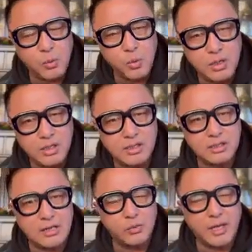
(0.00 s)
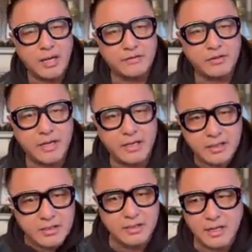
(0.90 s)
world that we have
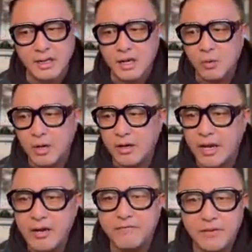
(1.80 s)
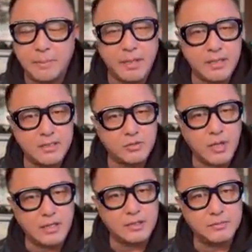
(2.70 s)
created today, where everybody is
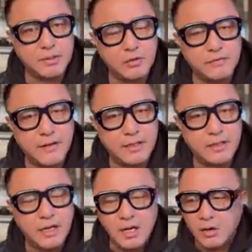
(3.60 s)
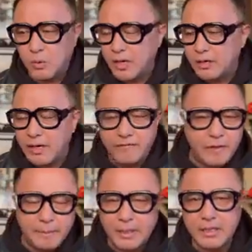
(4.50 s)
ready to be offended, where
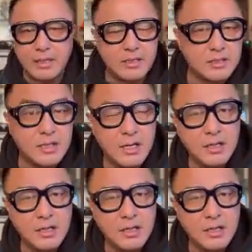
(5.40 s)
everybody is,